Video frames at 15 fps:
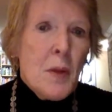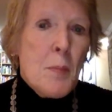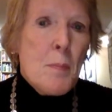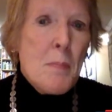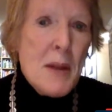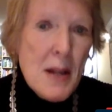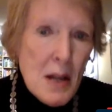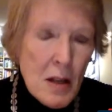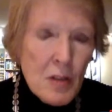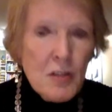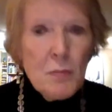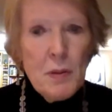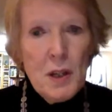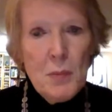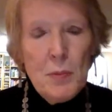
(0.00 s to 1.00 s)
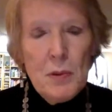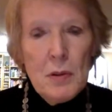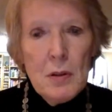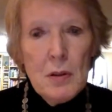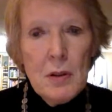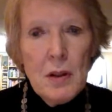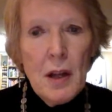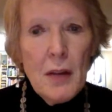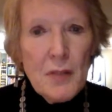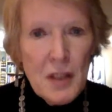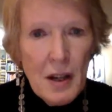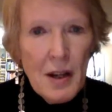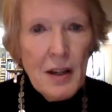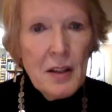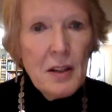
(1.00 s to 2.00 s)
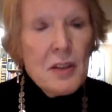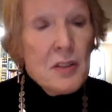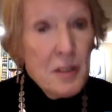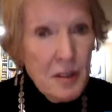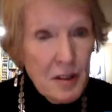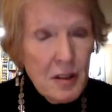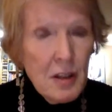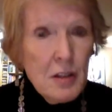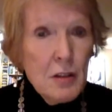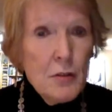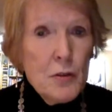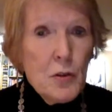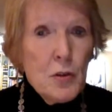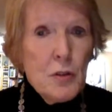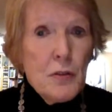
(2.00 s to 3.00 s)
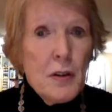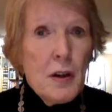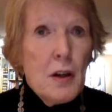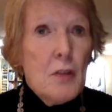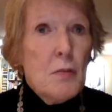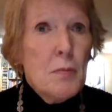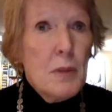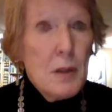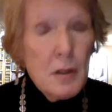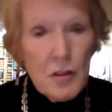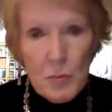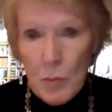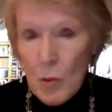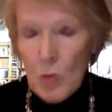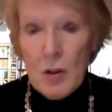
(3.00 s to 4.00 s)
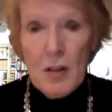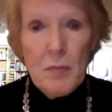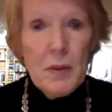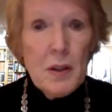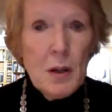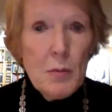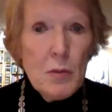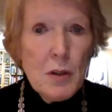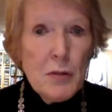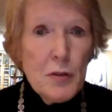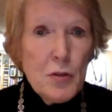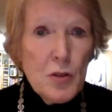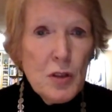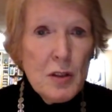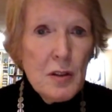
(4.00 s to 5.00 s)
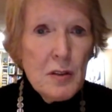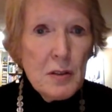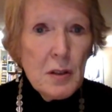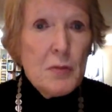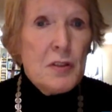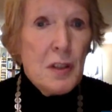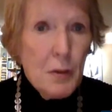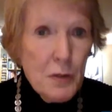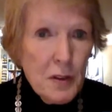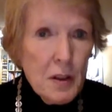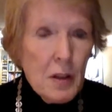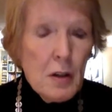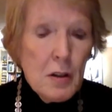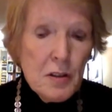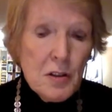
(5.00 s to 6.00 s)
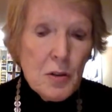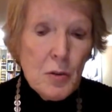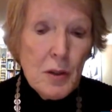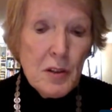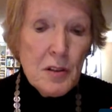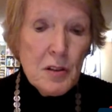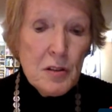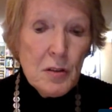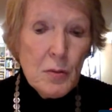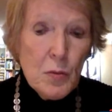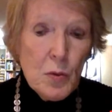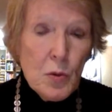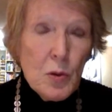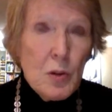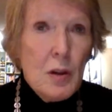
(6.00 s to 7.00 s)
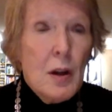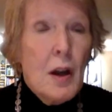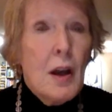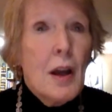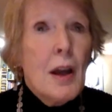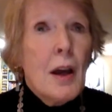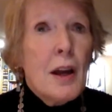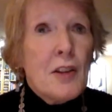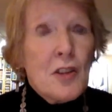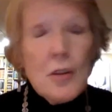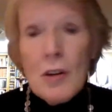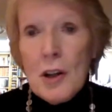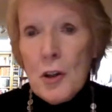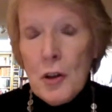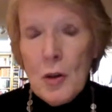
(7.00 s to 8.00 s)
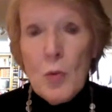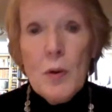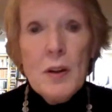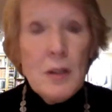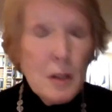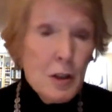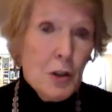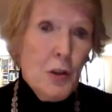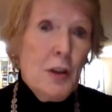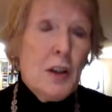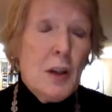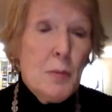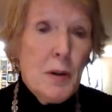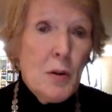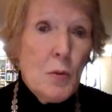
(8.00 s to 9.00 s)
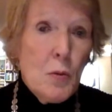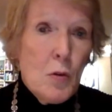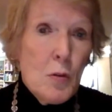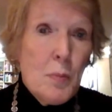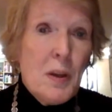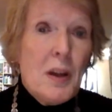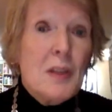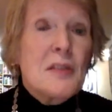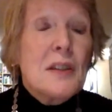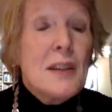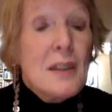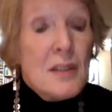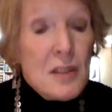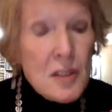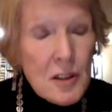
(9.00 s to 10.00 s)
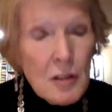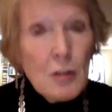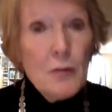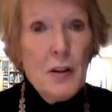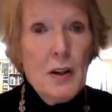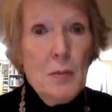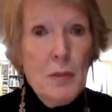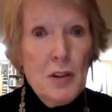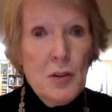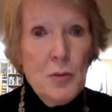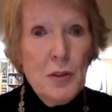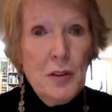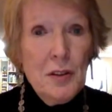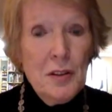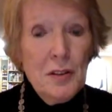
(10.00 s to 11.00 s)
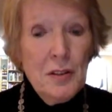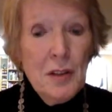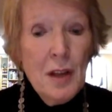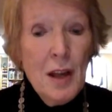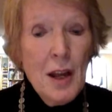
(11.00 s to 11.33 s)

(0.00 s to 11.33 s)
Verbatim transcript: Millions of people have died since 1945. Millions more have become refugees and have suffered the consequences of war. And so I think we need to think about war because it is still very much with us.